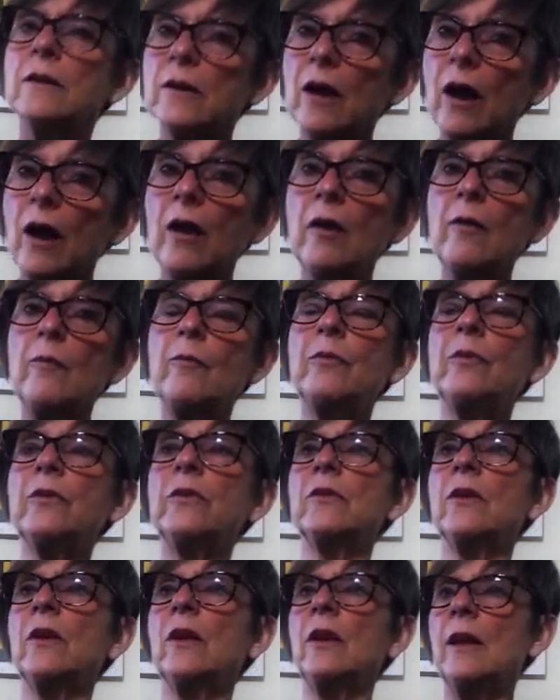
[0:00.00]

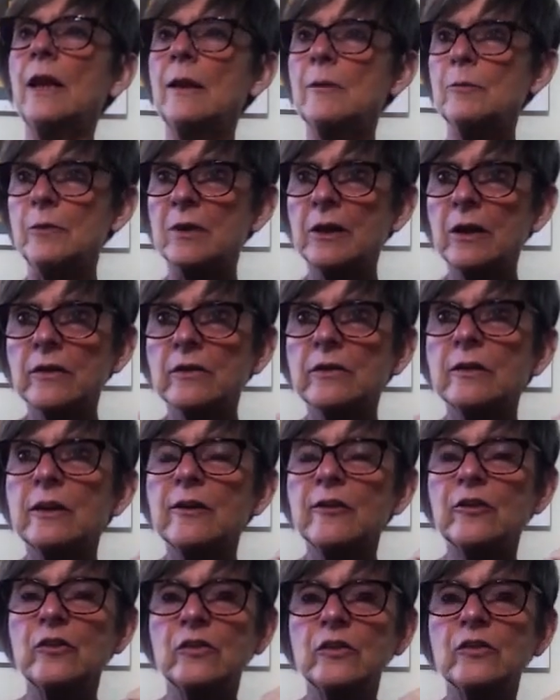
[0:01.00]
comes because it
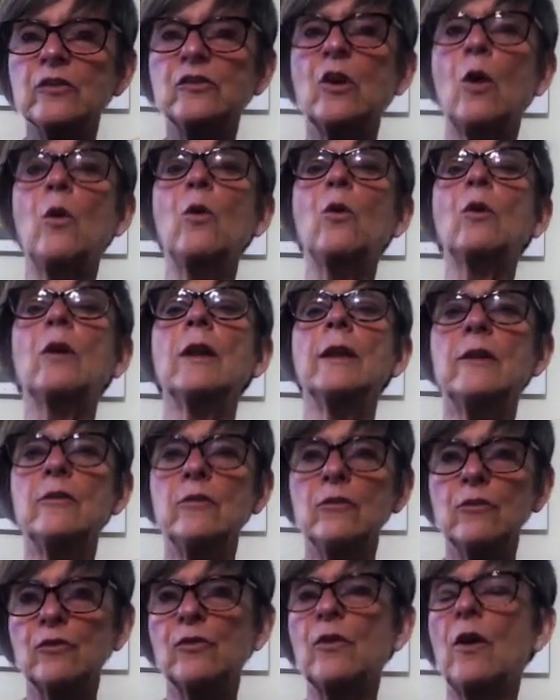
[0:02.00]
is stolen
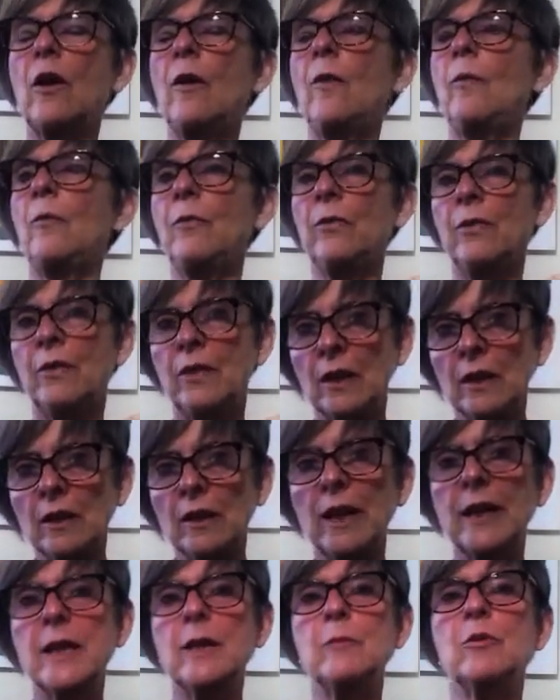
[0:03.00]
from the
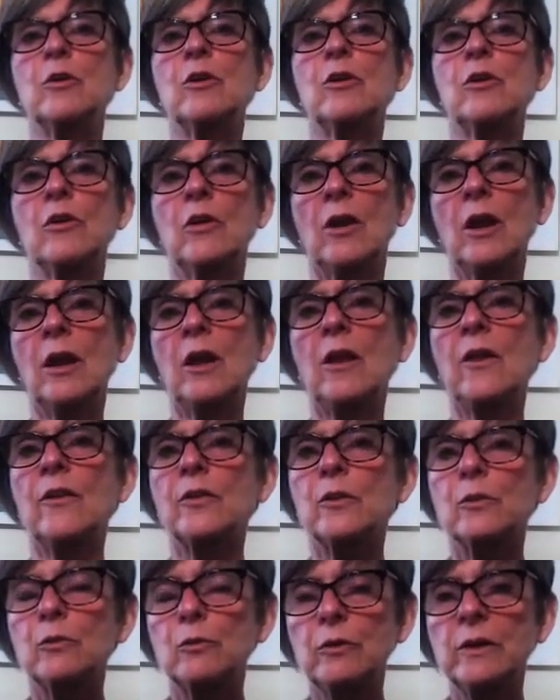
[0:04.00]
labor,
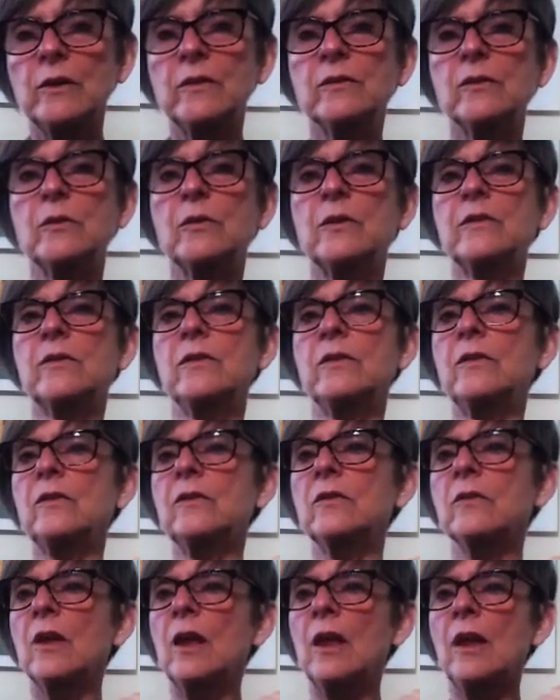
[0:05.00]
the
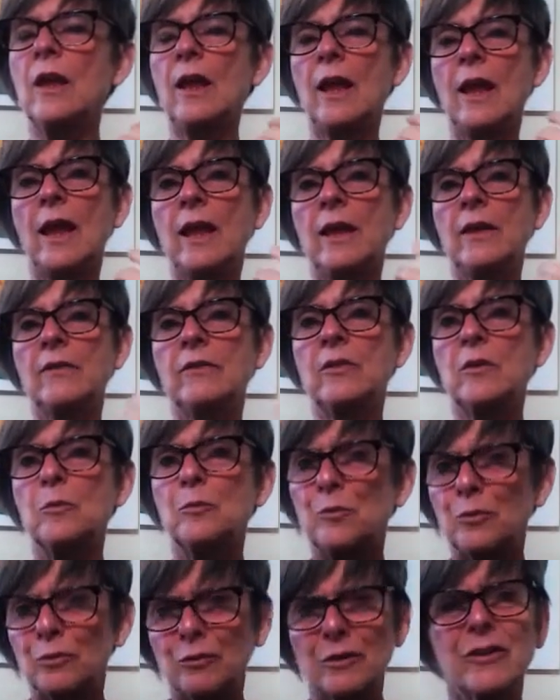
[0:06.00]
resources, and the
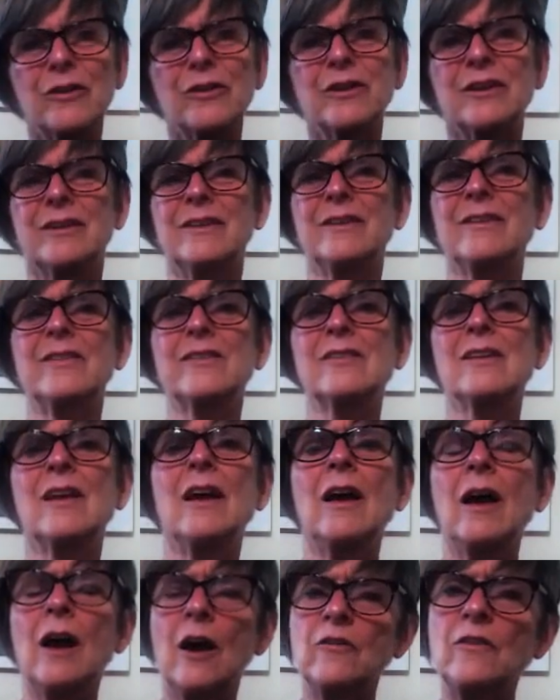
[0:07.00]
brilliance
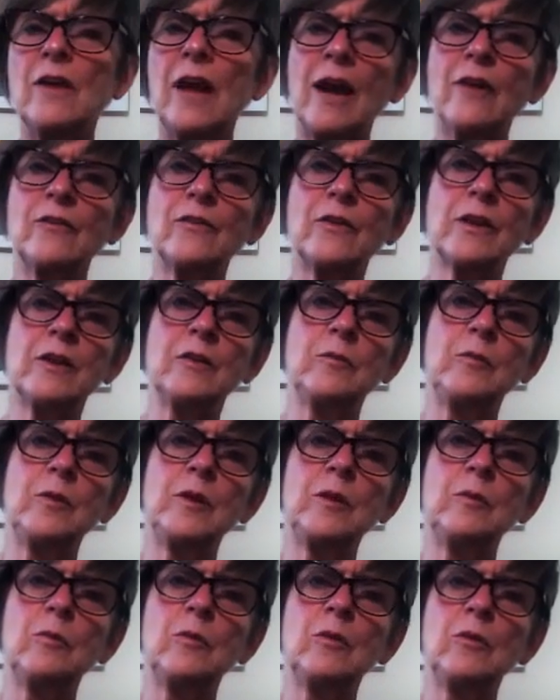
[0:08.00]
of African
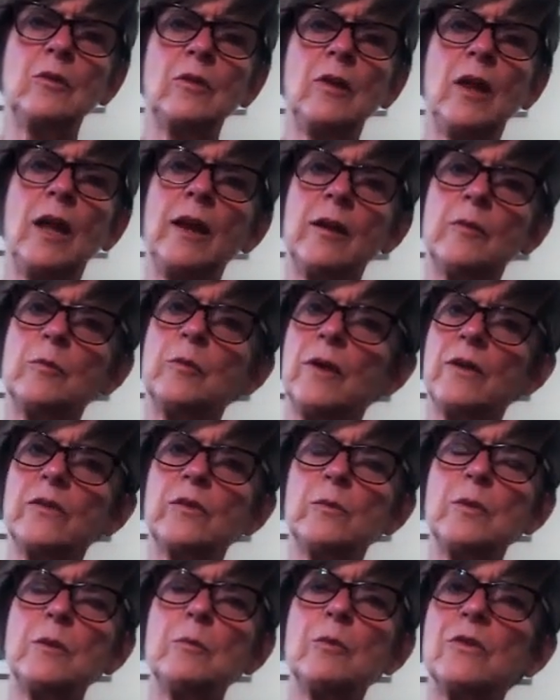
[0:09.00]
people and oppressed
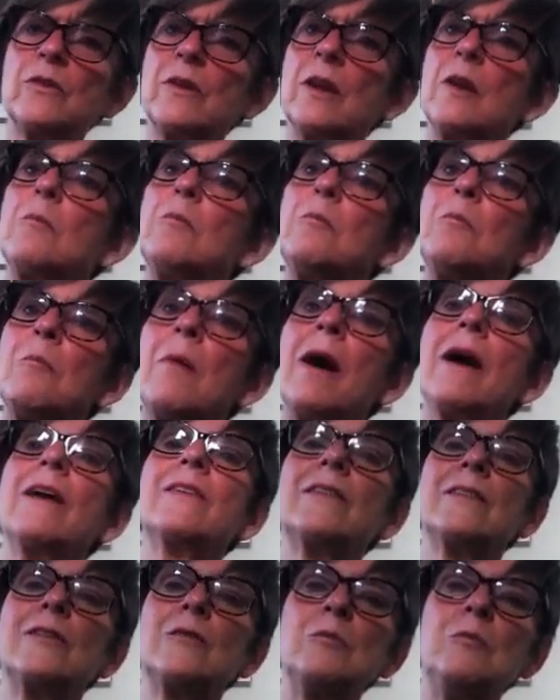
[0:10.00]
peoples, and it
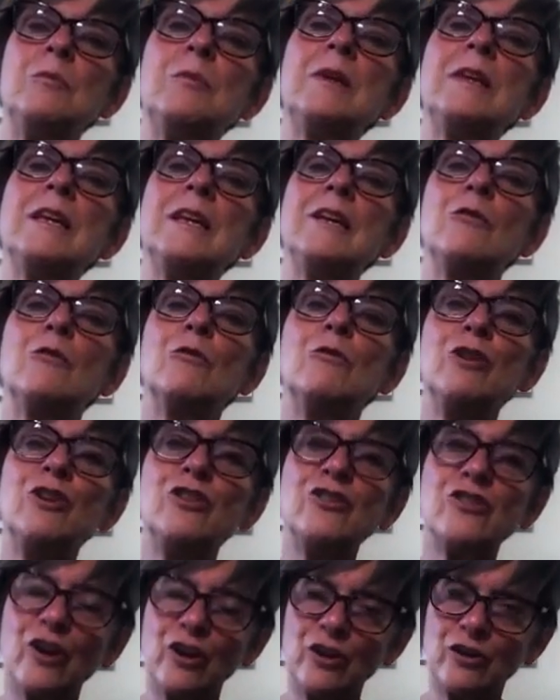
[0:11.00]
must be
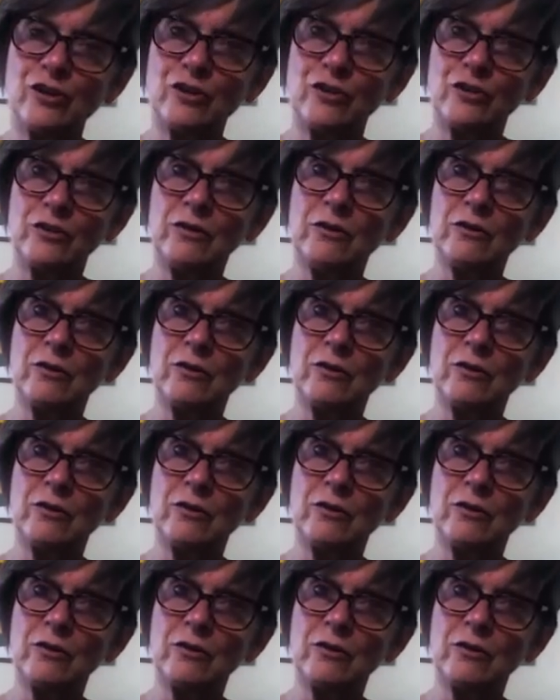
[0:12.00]
returned